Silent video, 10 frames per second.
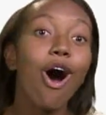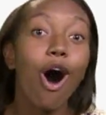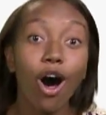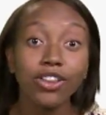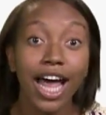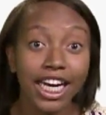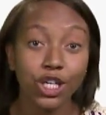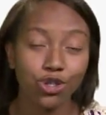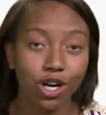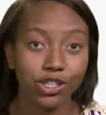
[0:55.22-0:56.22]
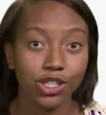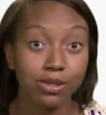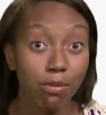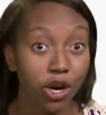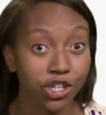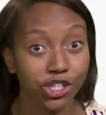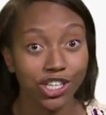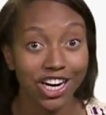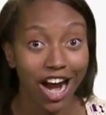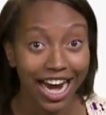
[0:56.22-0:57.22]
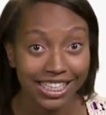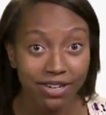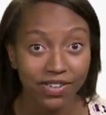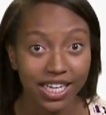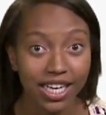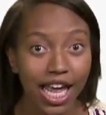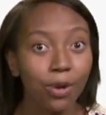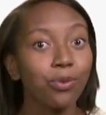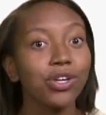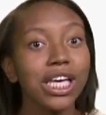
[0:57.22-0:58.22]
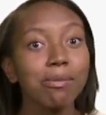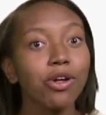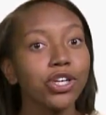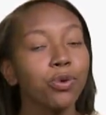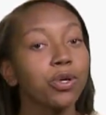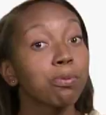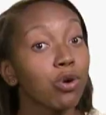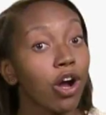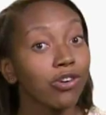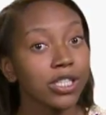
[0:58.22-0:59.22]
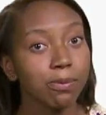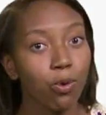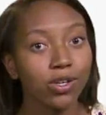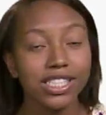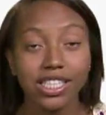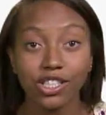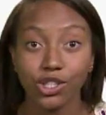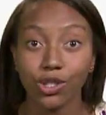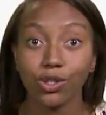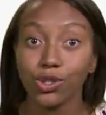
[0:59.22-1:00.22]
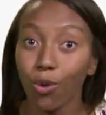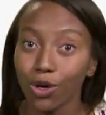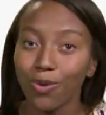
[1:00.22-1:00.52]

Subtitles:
Online instructors monitor your activity and will email you with progress reports, concerns, or